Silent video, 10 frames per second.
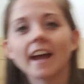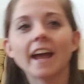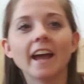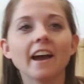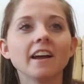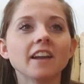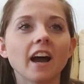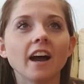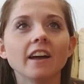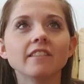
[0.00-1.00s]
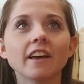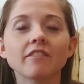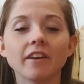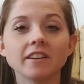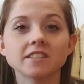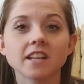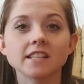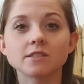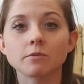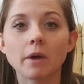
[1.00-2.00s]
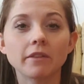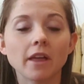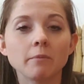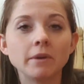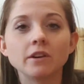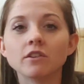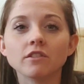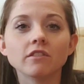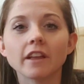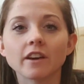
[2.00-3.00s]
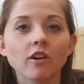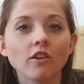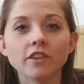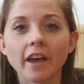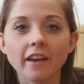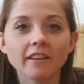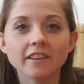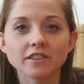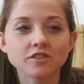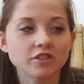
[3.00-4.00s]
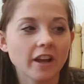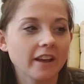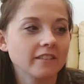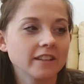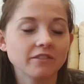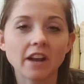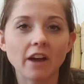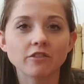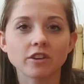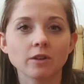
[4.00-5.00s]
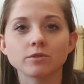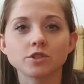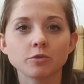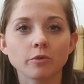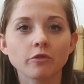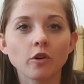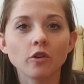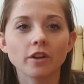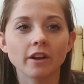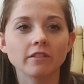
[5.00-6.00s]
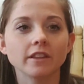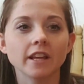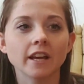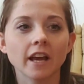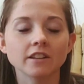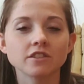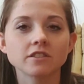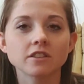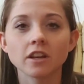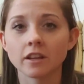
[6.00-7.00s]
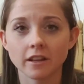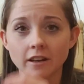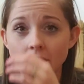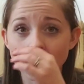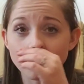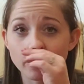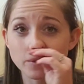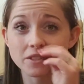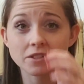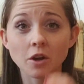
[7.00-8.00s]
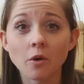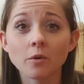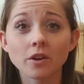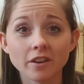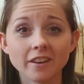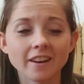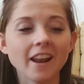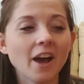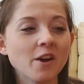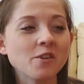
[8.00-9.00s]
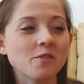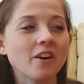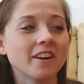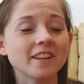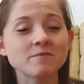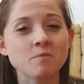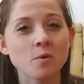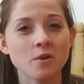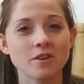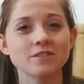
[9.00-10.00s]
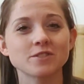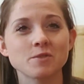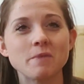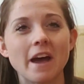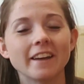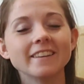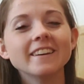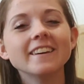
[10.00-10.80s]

And I like fantasized about that meal like all day yesterday. Even after I was super full and everything, I just couldn't get enough. It was so good and I wanted more so bad.